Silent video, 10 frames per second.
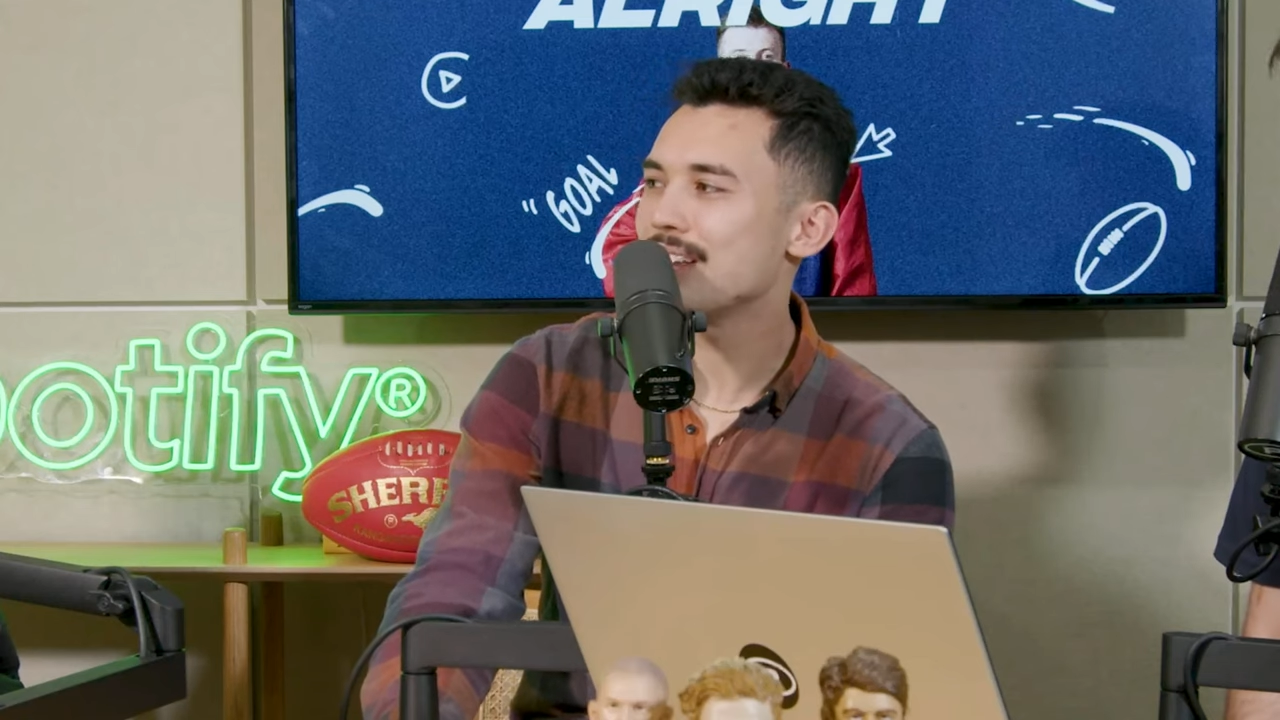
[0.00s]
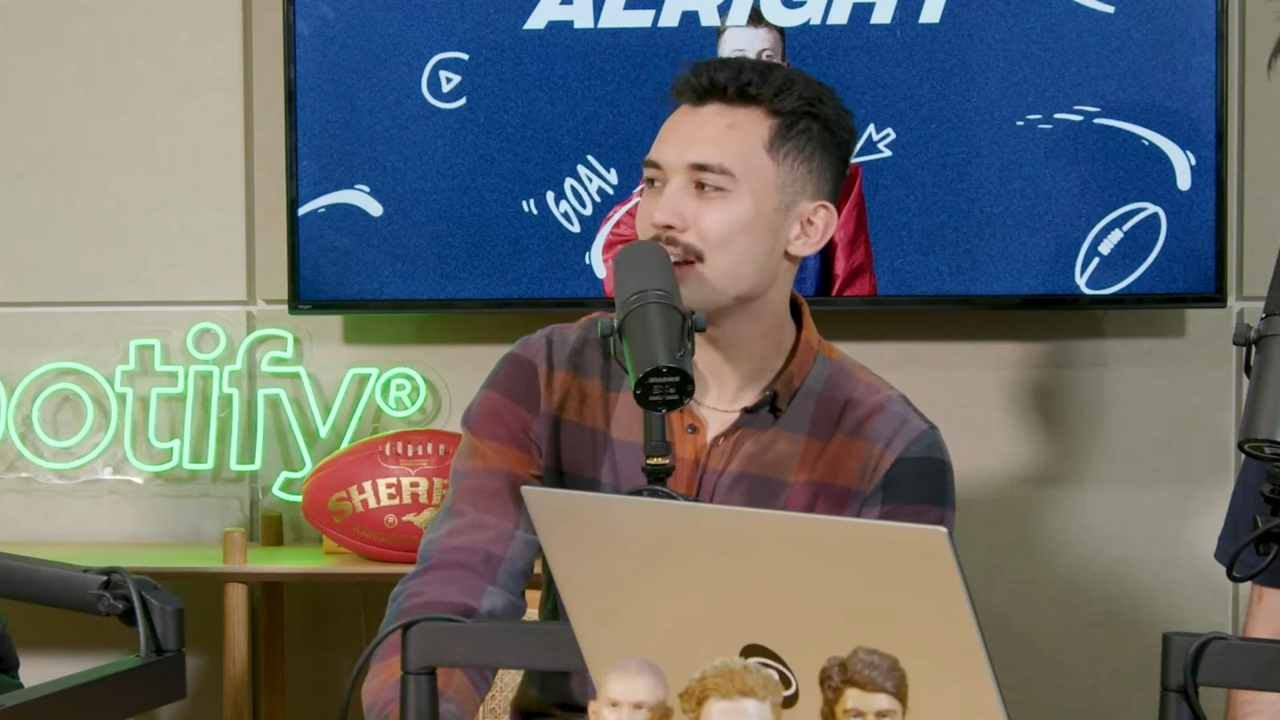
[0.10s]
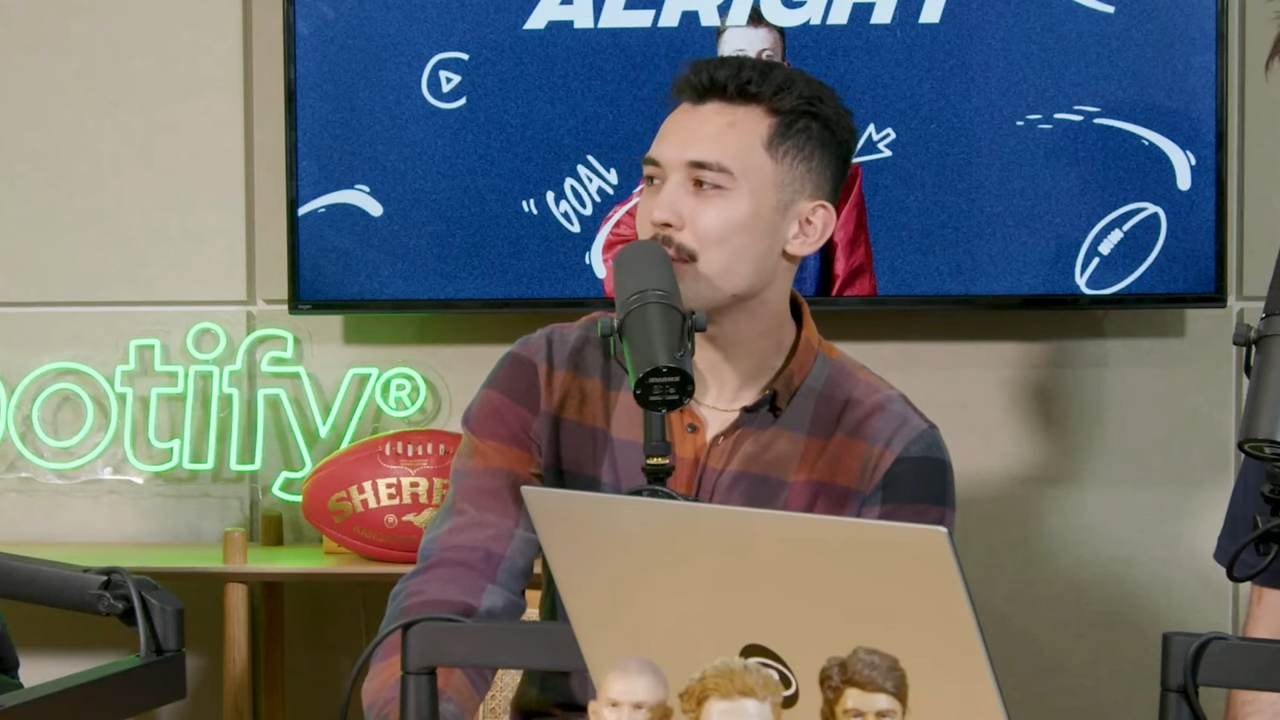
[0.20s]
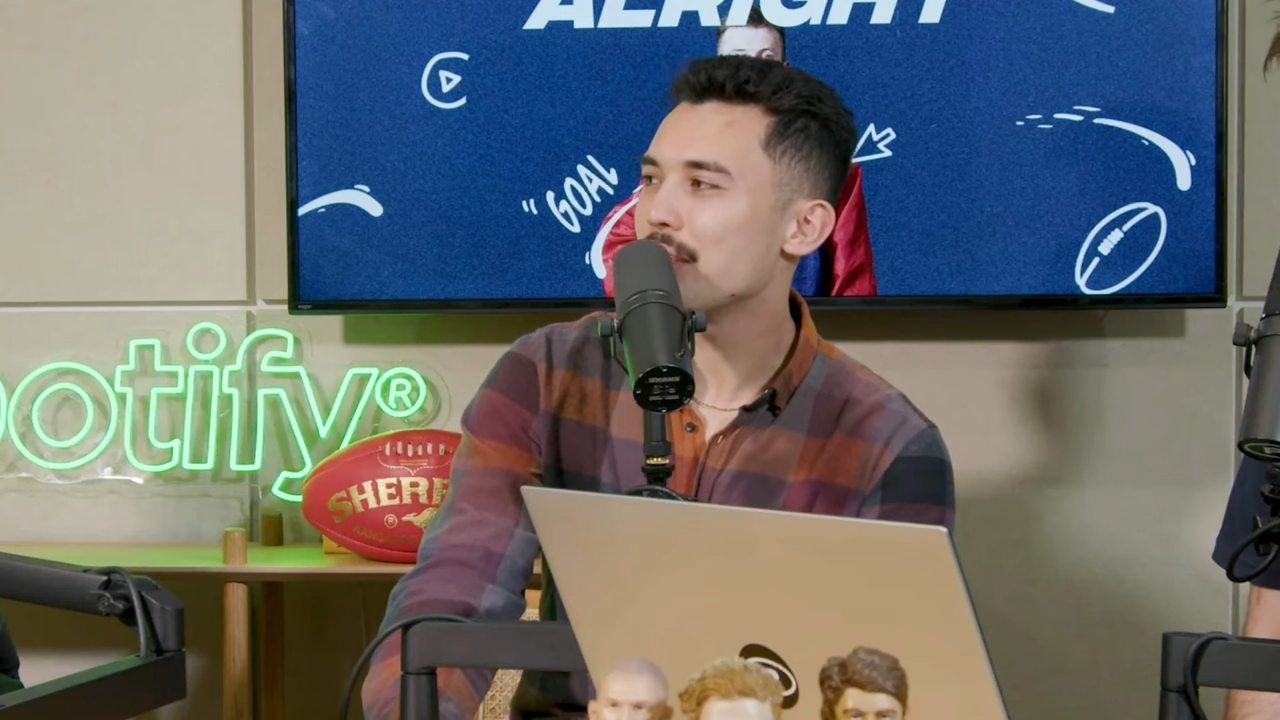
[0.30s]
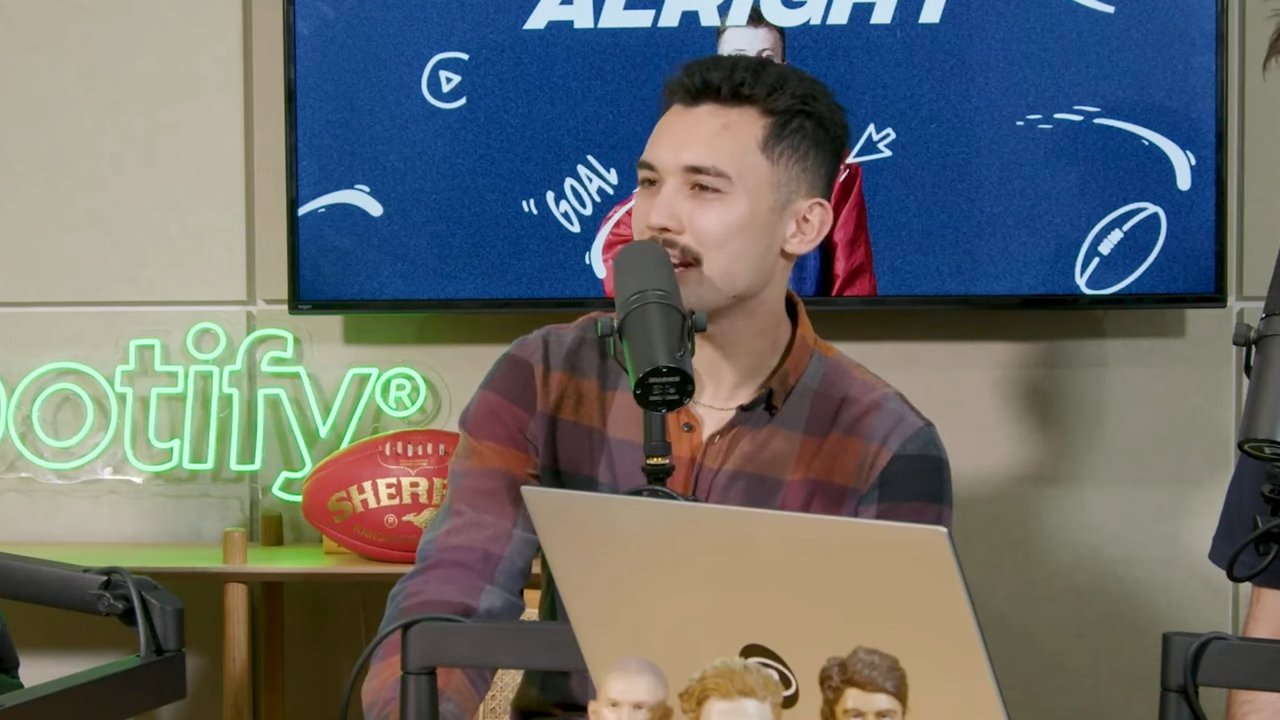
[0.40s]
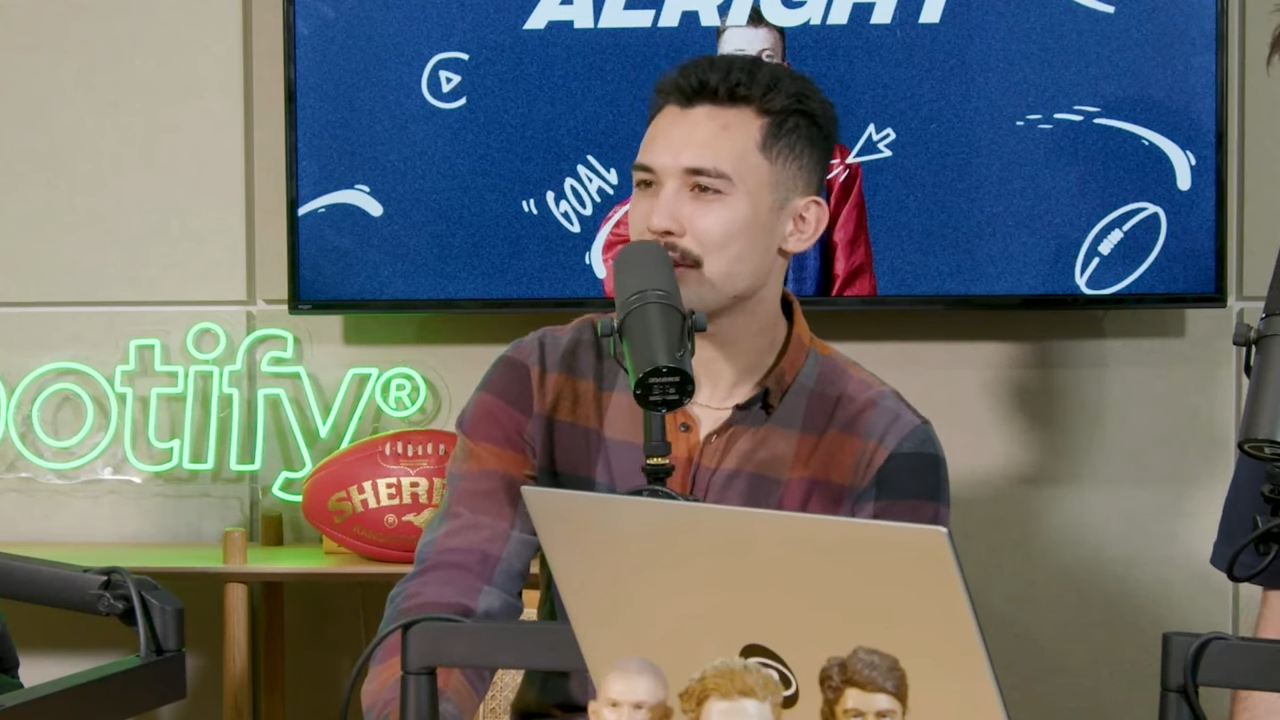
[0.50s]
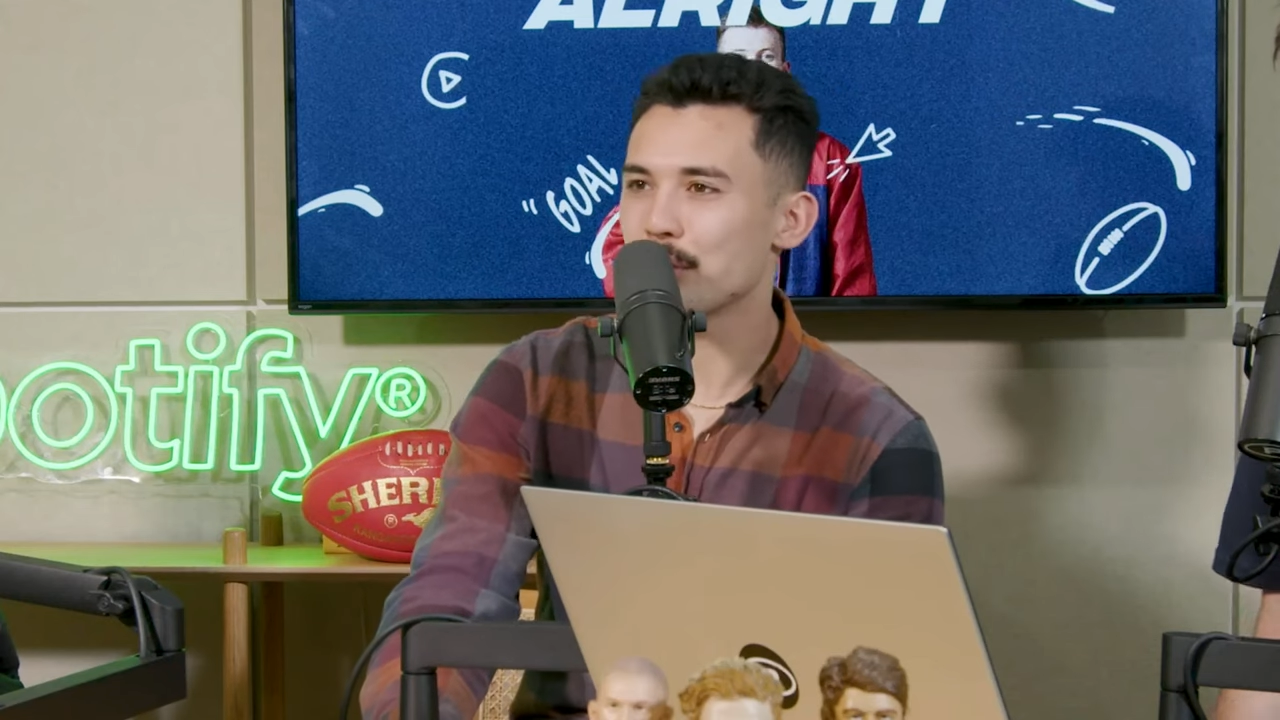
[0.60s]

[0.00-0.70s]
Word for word: you with any